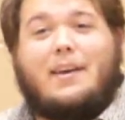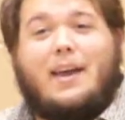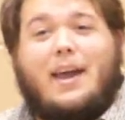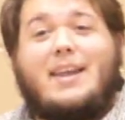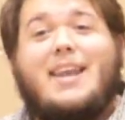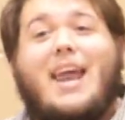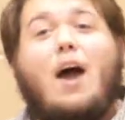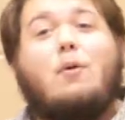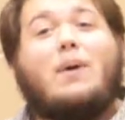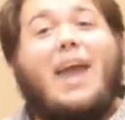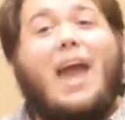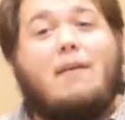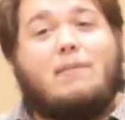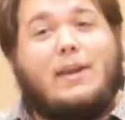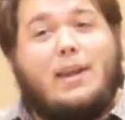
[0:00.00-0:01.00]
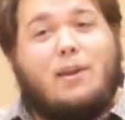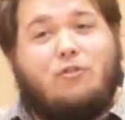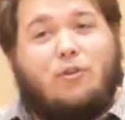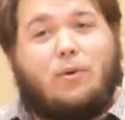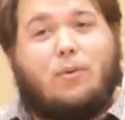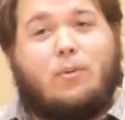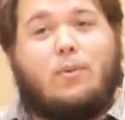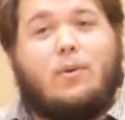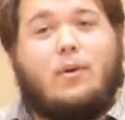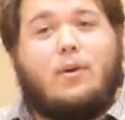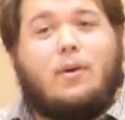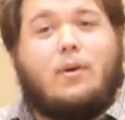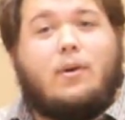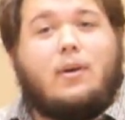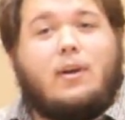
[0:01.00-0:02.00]
And now we have an issue.
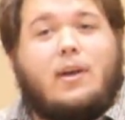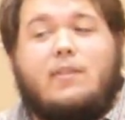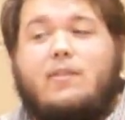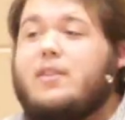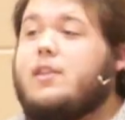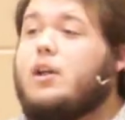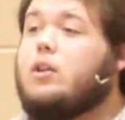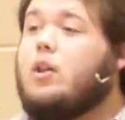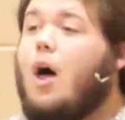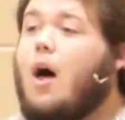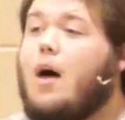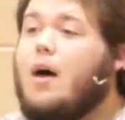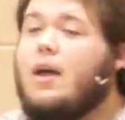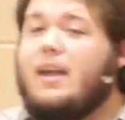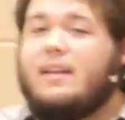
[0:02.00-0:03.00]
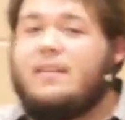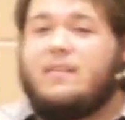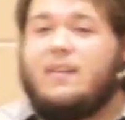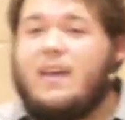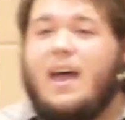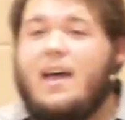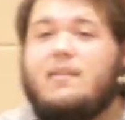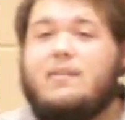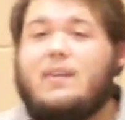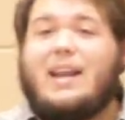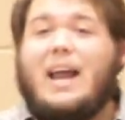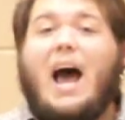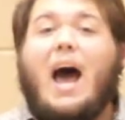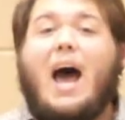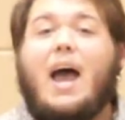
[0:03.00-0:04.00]
Because in the law, it says an
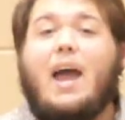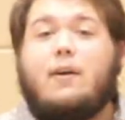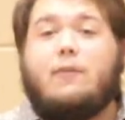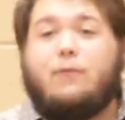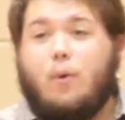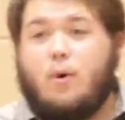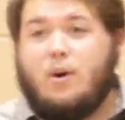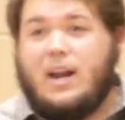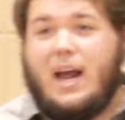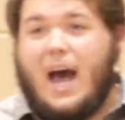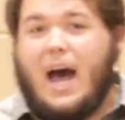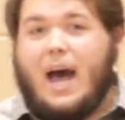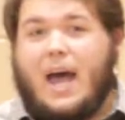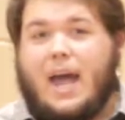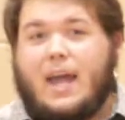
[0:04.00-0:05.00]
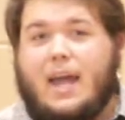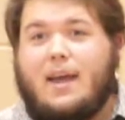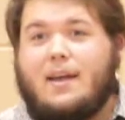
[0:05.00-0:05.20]
eye for an eye.